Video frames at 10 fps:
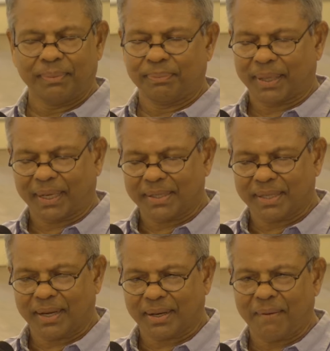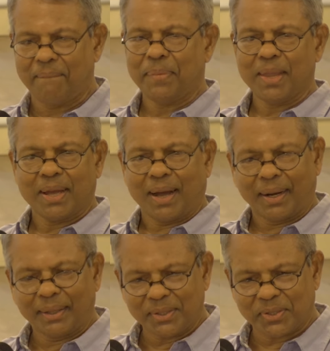Patachara
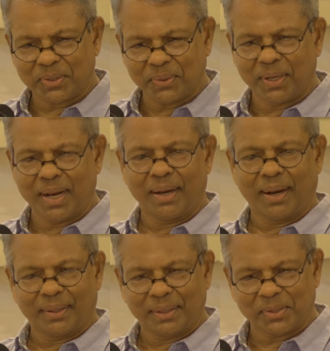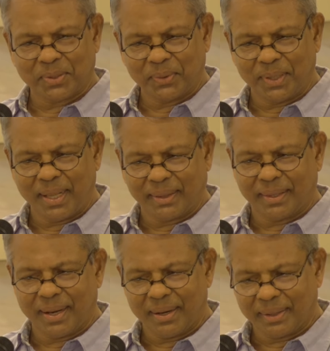understood death
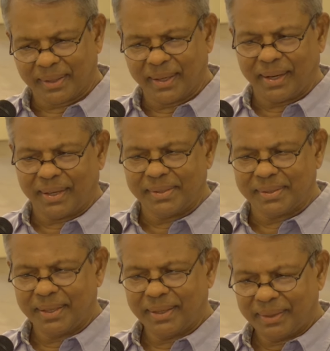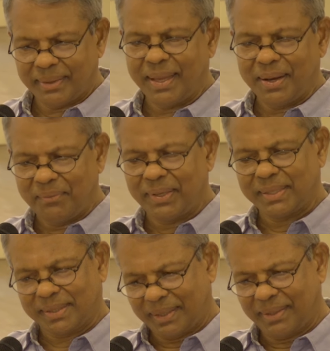and realized, then we
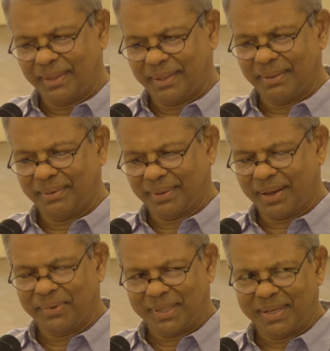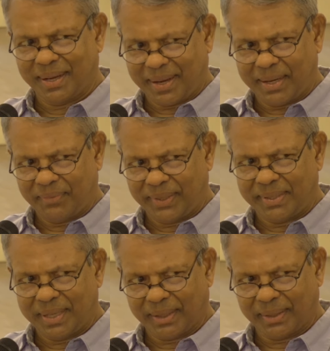see avidya and
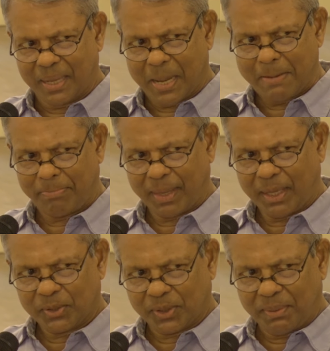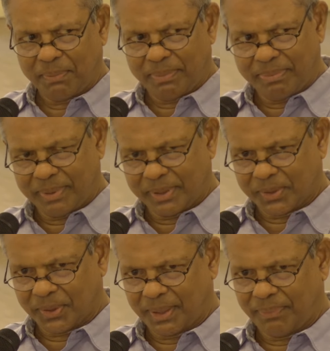vidya there. So
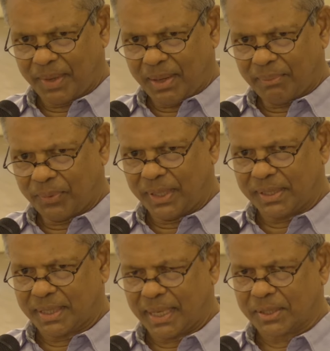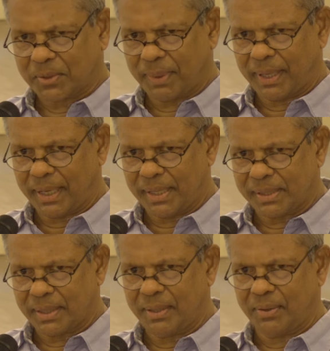the Buddhist
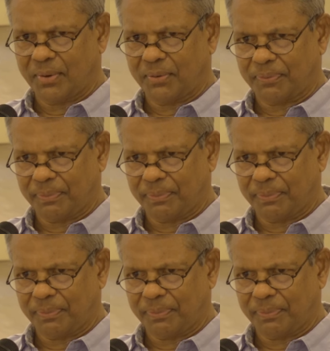explanation of